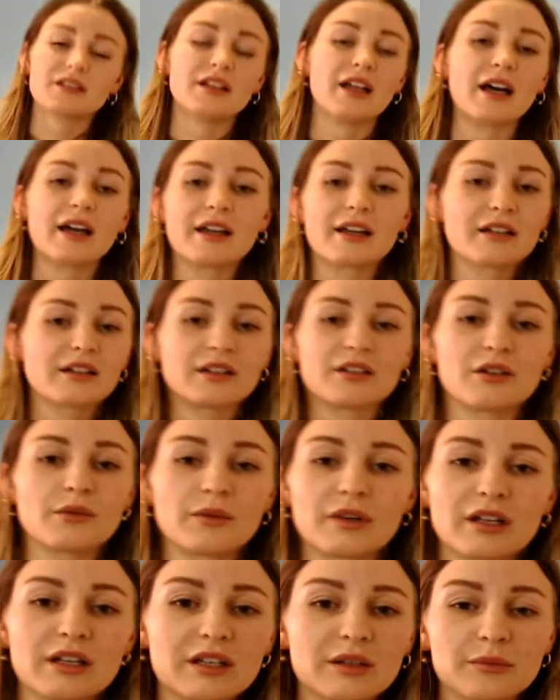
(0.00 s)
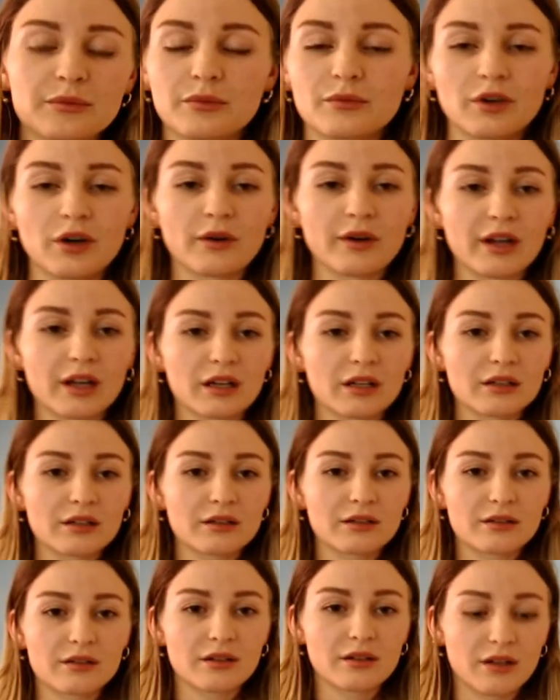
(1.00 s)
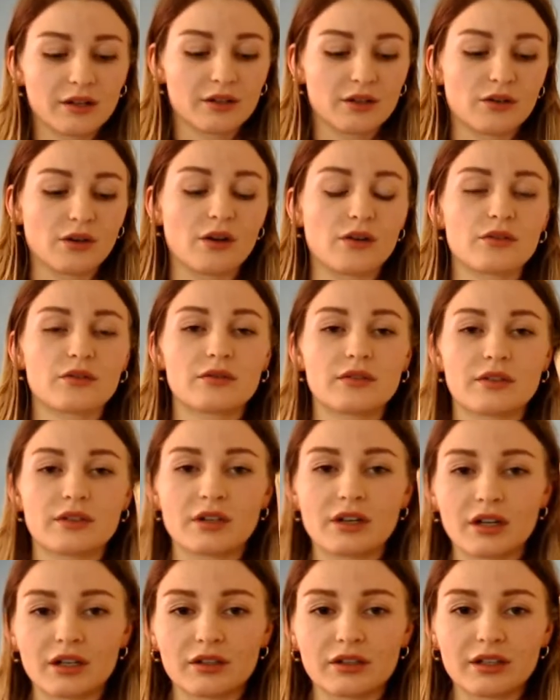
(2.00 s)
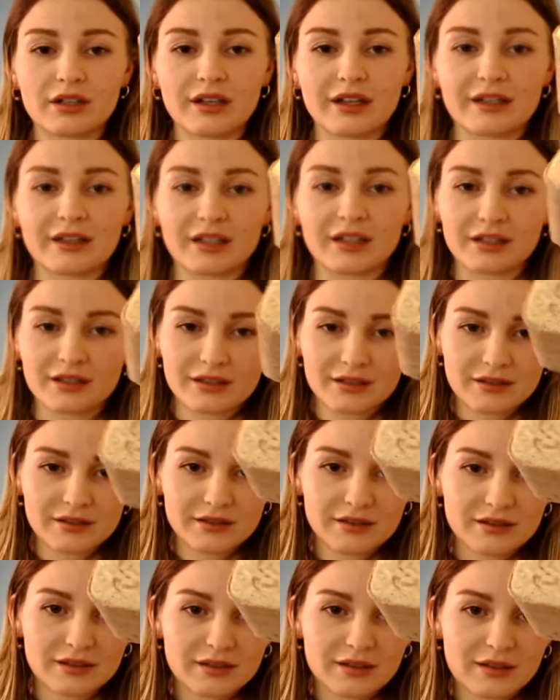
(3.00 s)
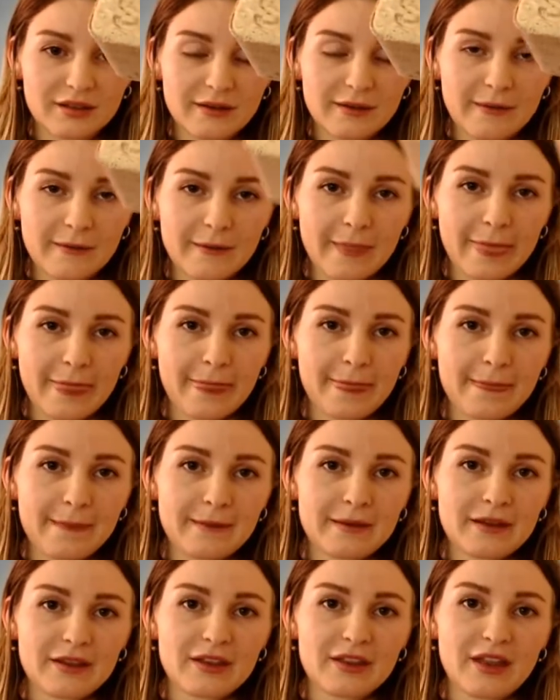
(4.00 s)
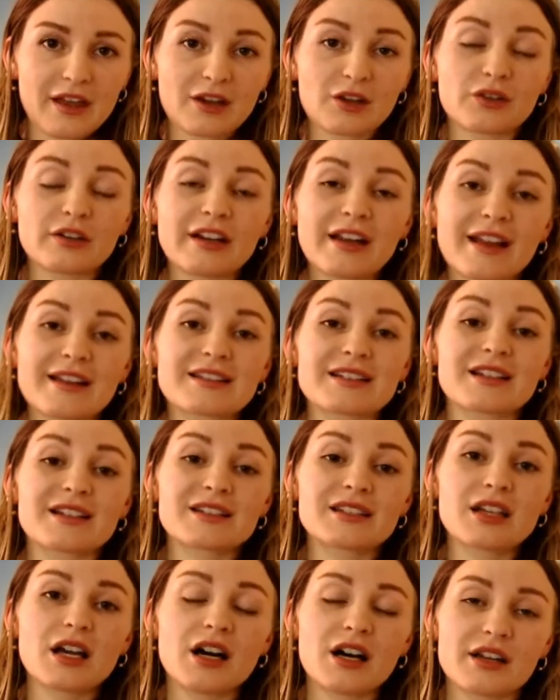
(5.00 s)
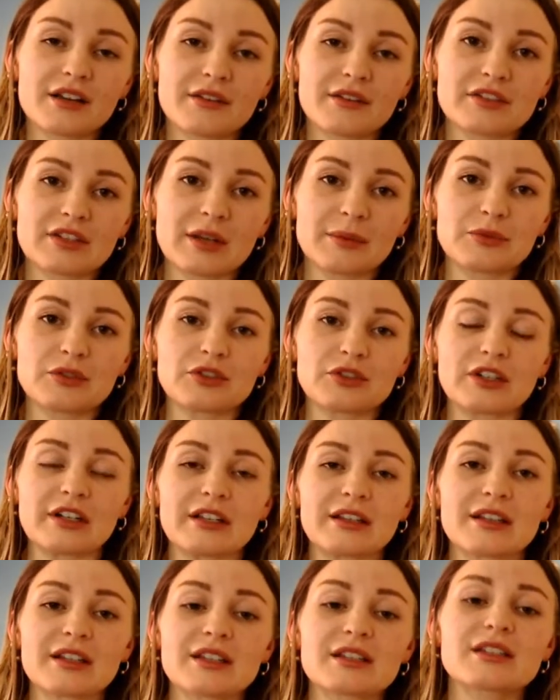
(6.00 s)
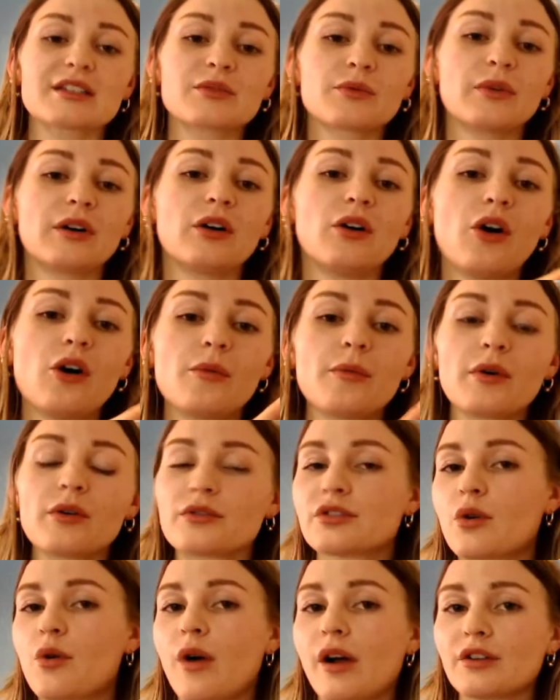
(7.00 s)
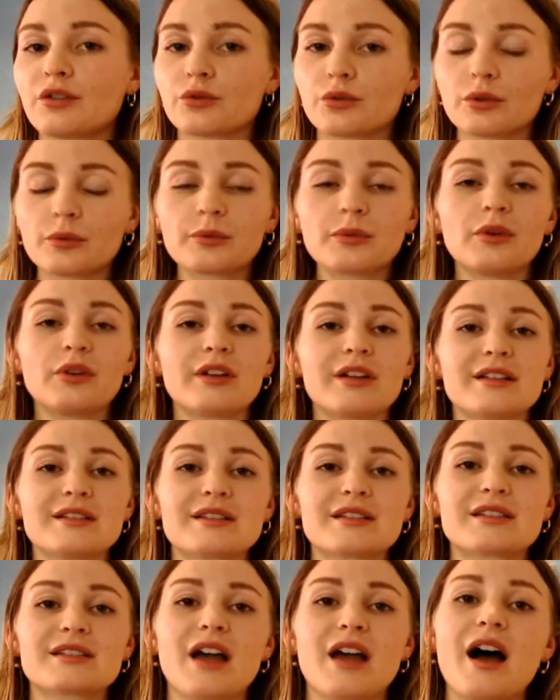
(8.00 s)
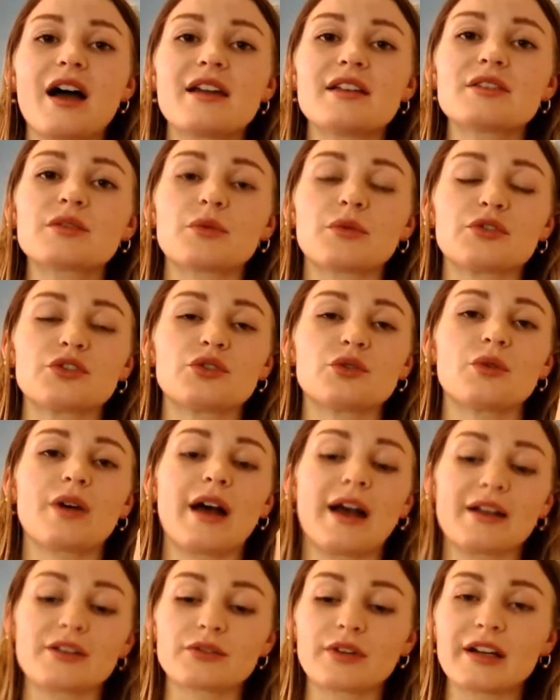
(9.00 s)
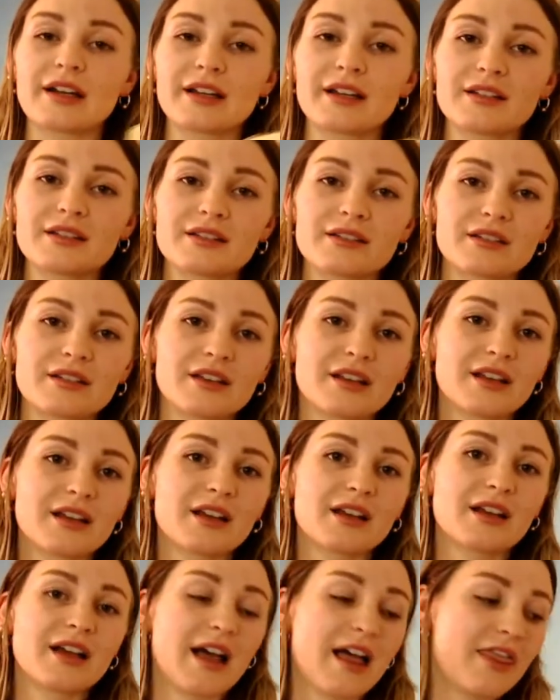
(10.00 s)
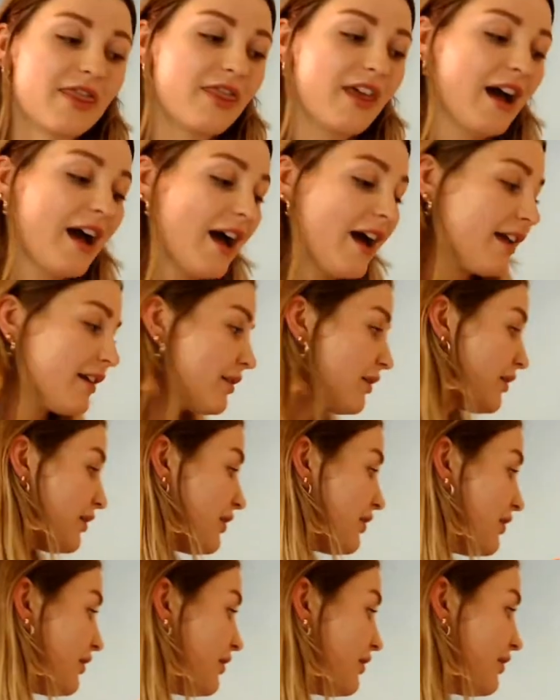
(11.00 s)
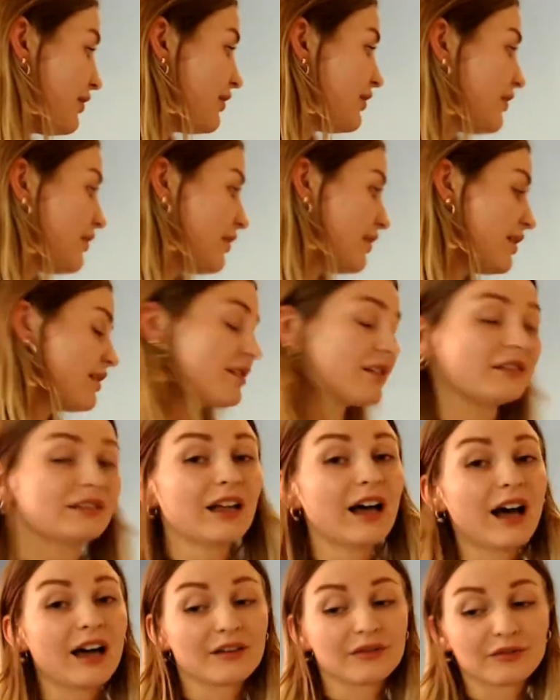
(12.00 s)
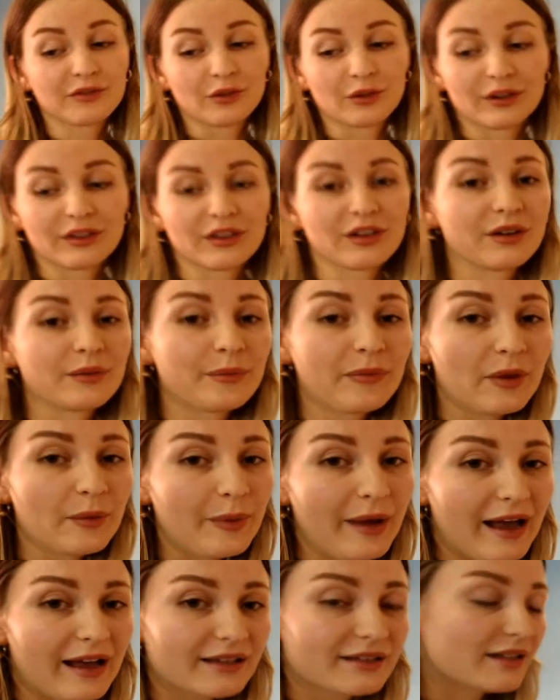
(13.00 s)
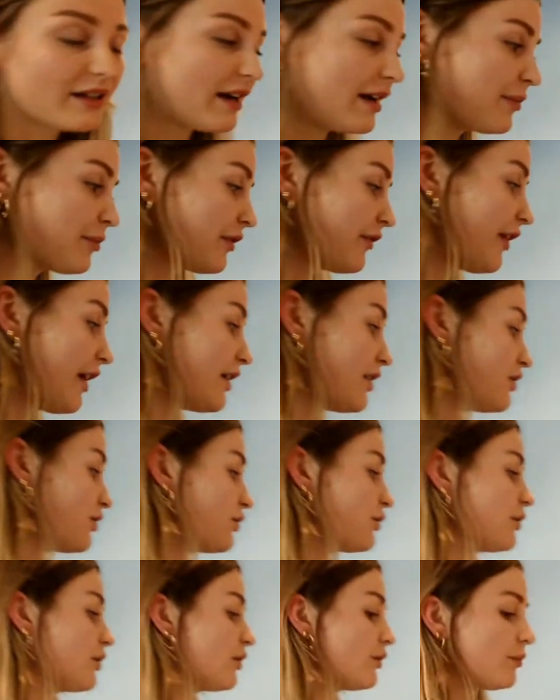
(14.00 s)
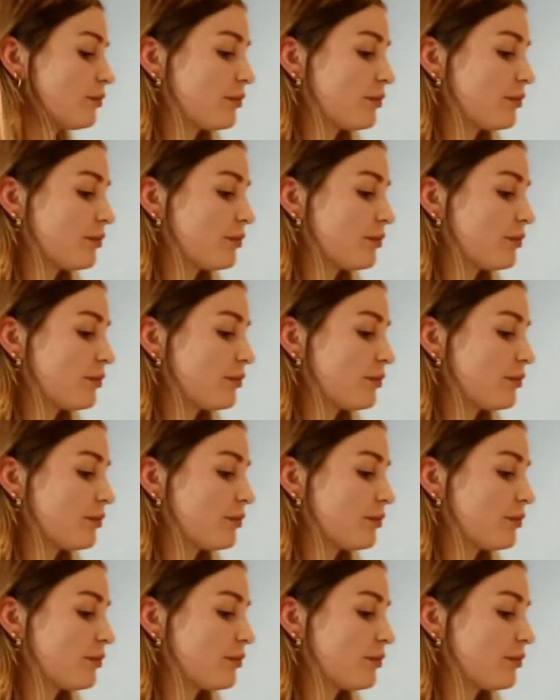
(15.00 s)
online and you want to keep growing on your own, they're going to look like this. It creates a ton of substrate. This will almost quadruple in size once you hydrate it, and that is a lot for the, the bags that I provided you